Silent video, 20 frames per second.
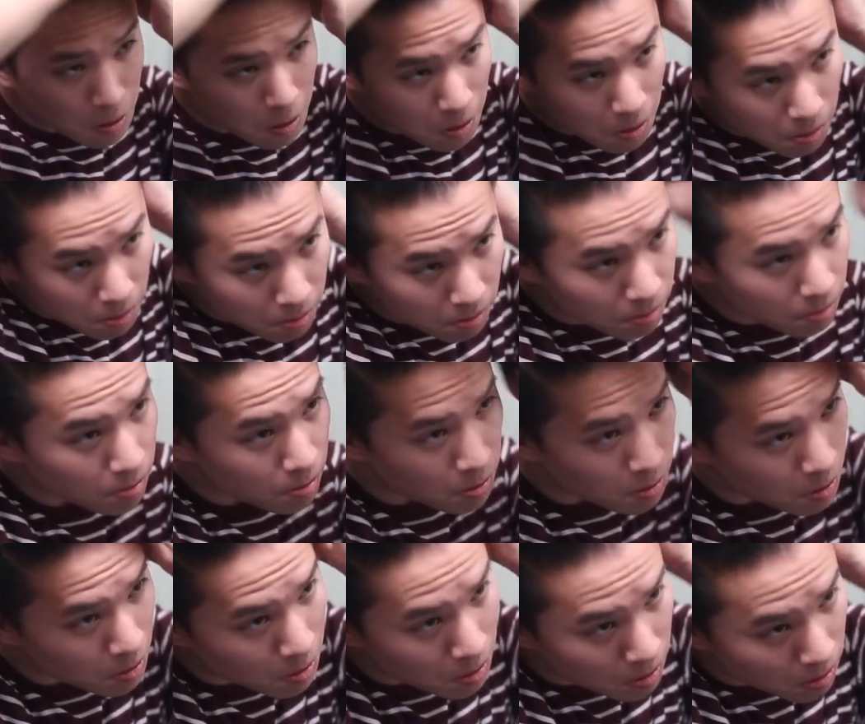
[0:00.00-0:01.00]

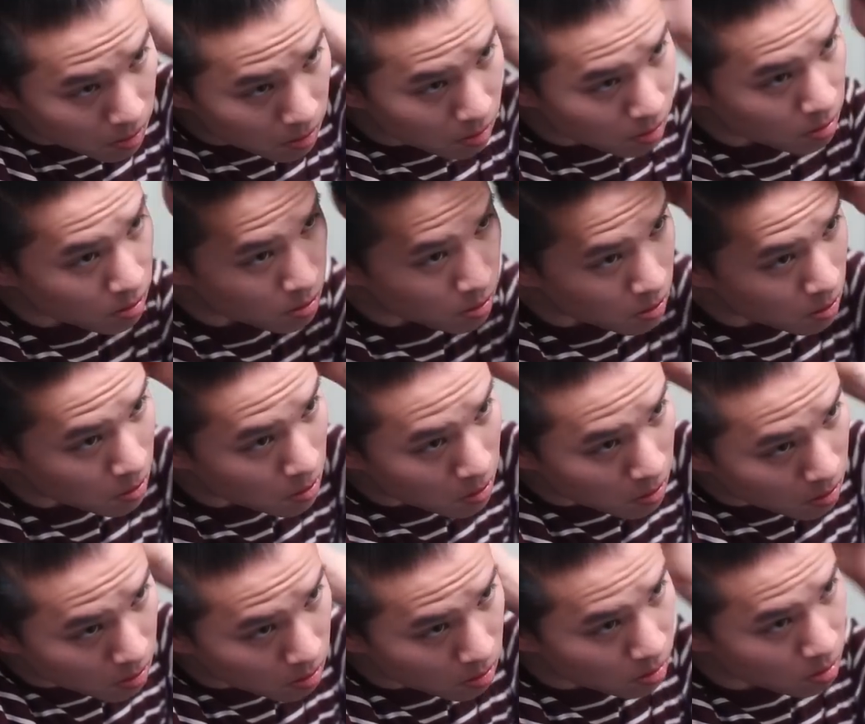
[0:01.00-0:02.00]

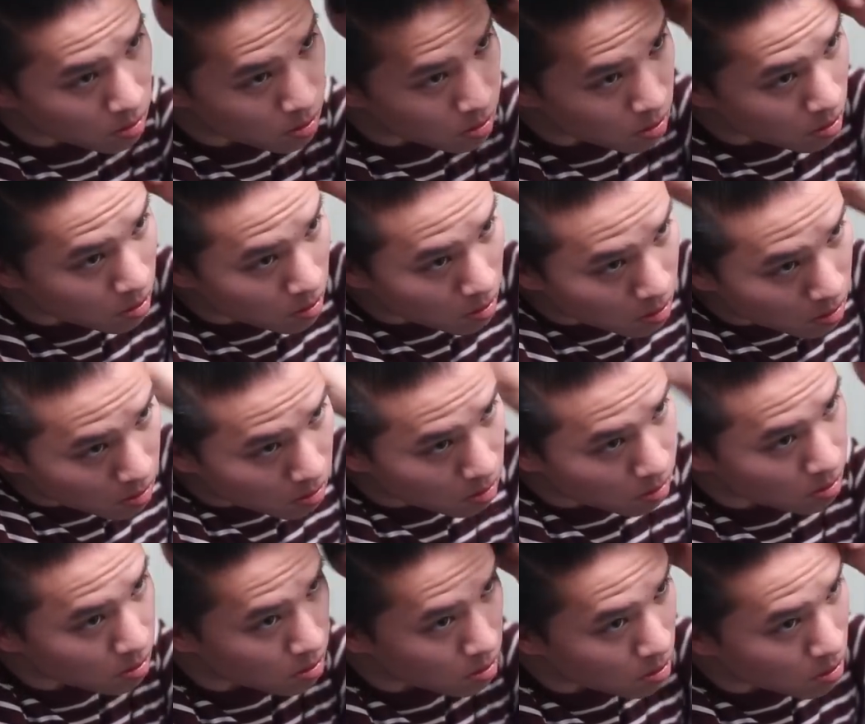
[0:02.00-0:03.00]

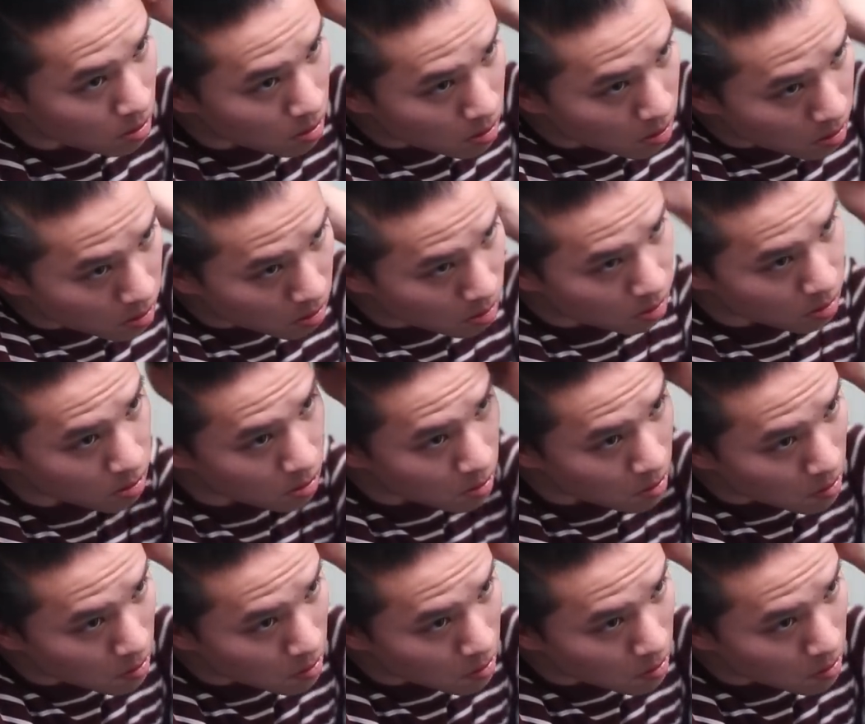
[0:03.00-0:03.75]
Nothing is said.